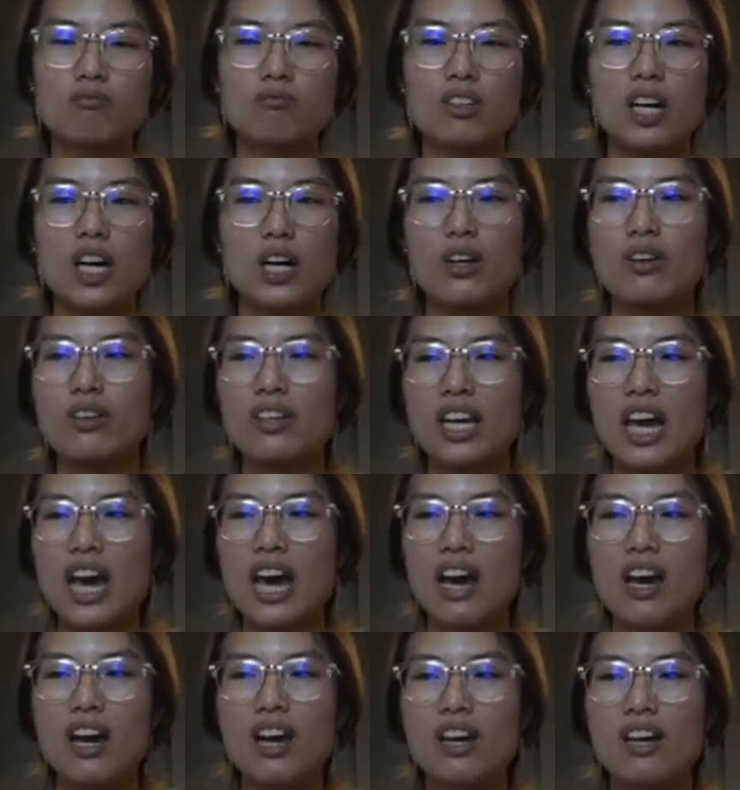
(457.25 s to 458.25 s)
I don't
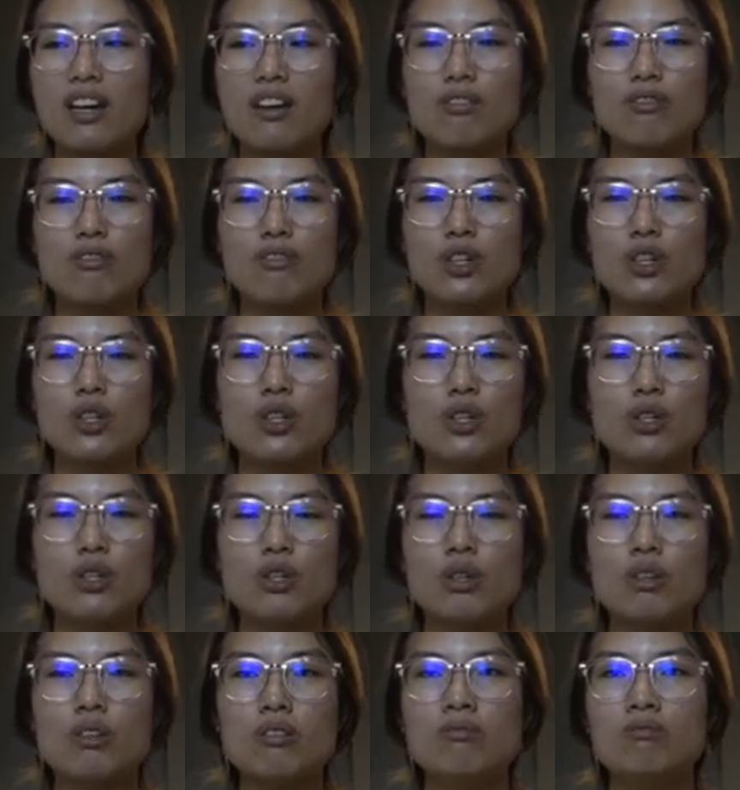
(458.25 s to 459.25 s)
care if
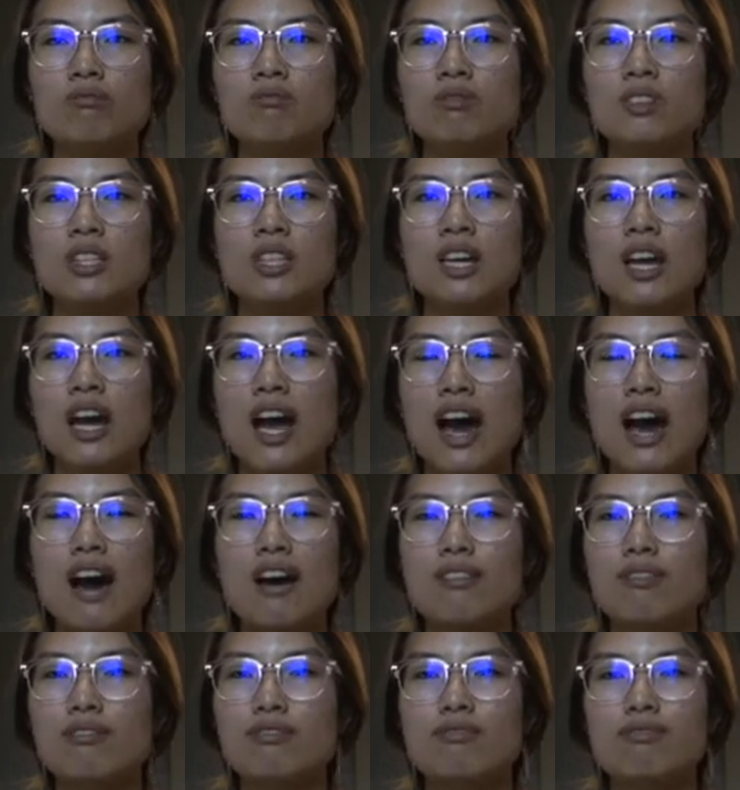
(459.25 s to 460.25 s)
you have